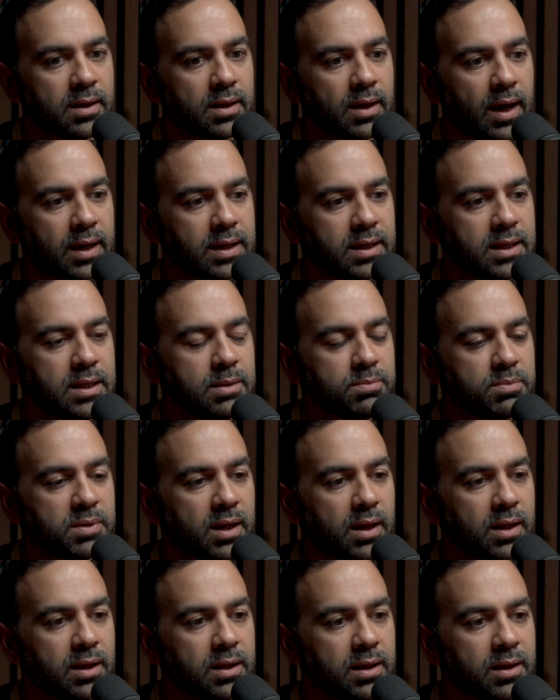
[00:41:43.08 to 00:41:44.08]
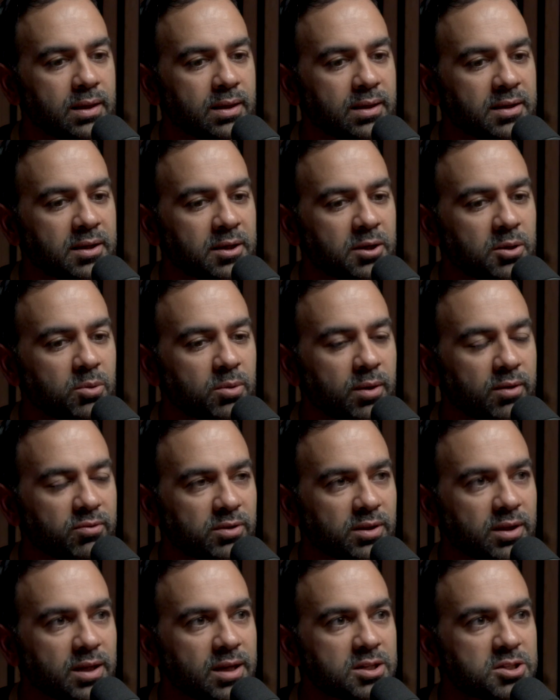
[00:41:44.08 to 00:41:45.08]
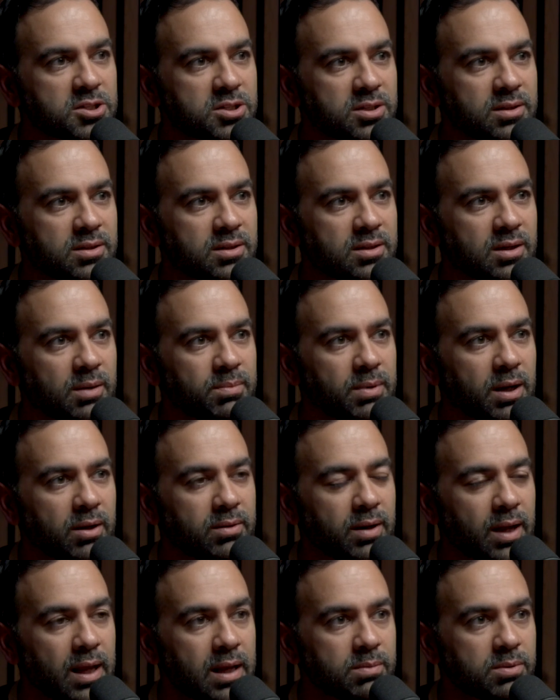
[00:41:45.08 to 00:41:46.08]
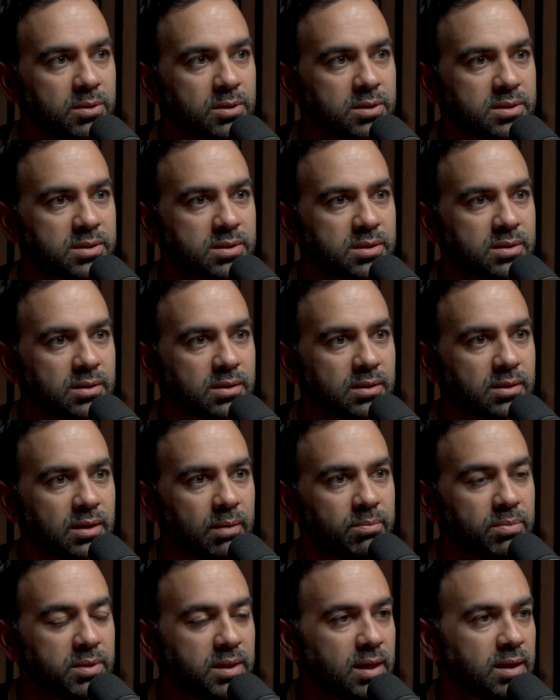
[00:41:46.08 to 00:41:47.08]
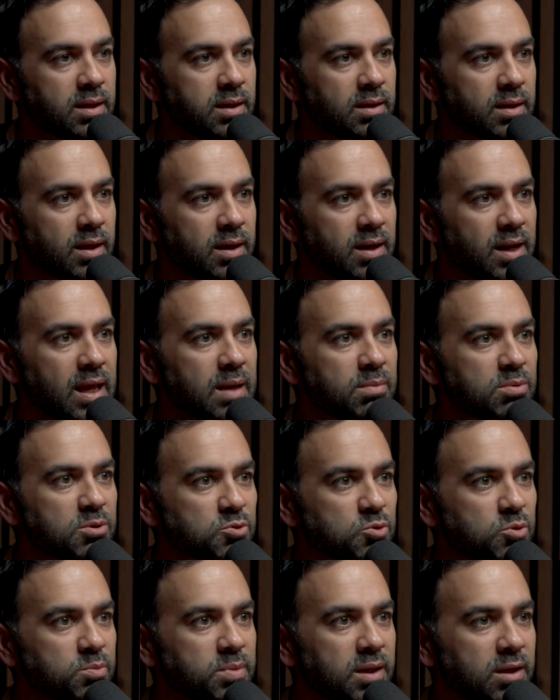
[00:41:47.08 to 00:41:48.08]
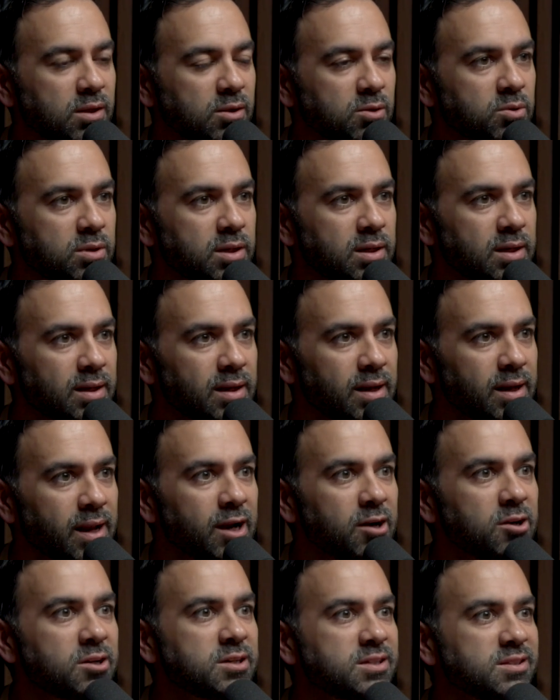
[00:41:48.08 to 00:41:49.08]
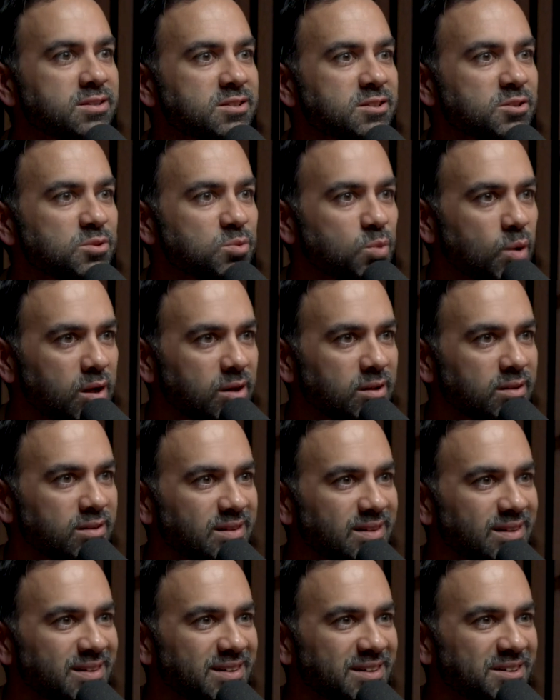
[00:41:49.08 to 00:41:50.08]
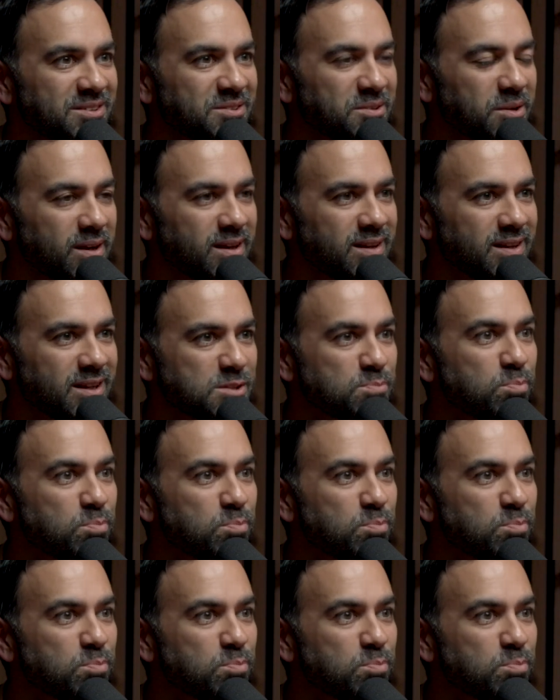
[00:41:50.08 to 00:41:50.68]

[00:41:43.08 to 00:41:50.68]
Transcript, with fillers: I keep getting revelation about neighbors I'm thinking that neighbors will be included in inheritance as well, right? As